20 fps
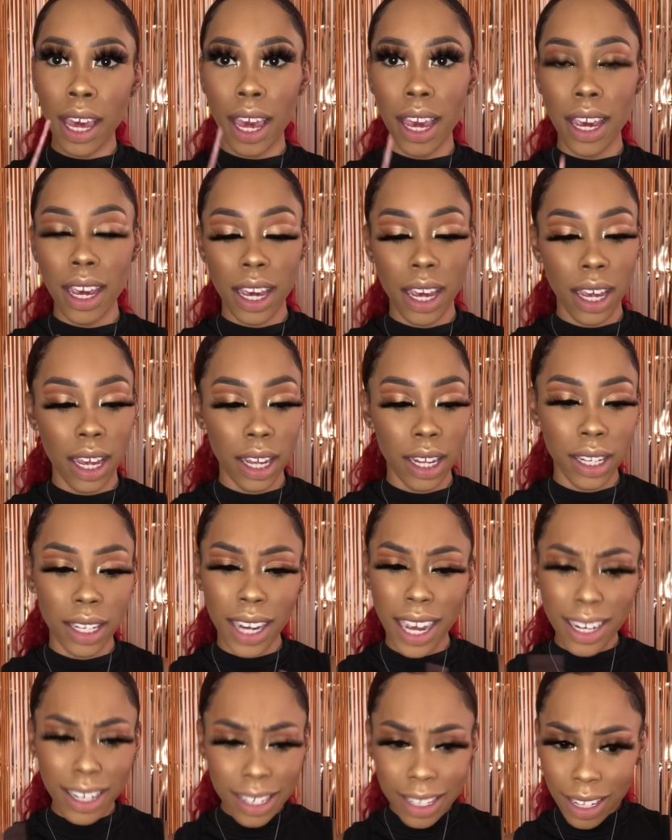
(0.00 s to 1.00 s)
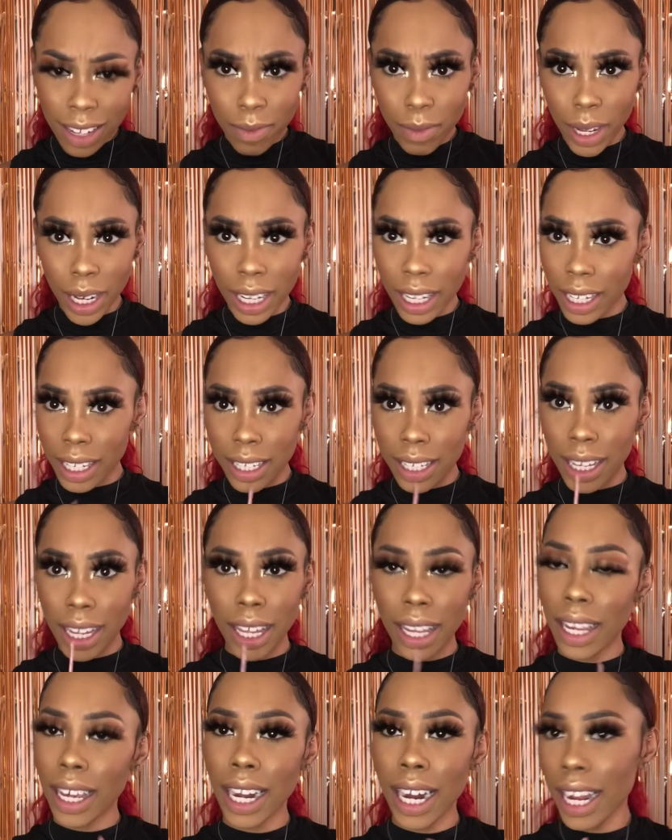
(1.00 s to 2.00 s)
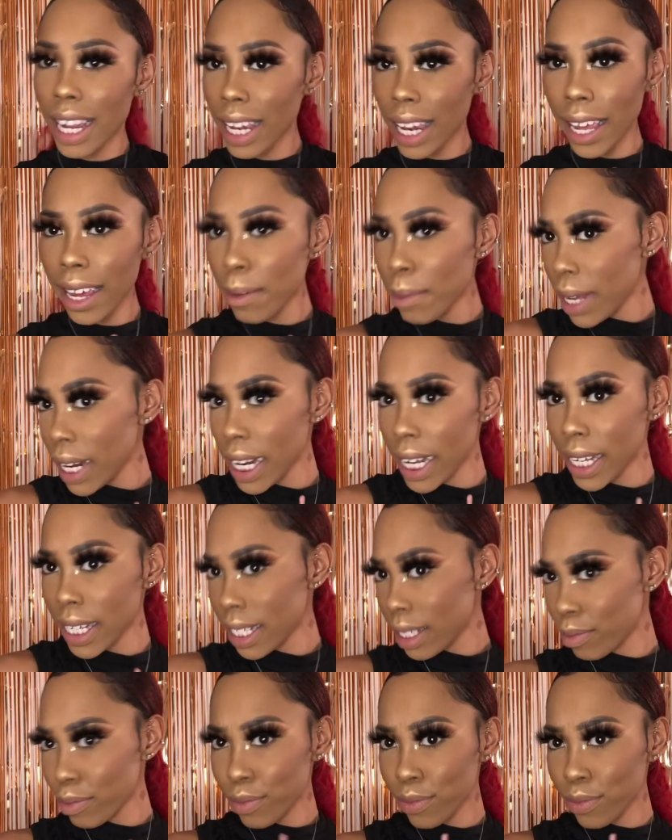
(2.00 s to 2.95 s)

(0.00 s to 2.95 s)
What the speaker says: and I just love bunnies, like, and I look like a bunny.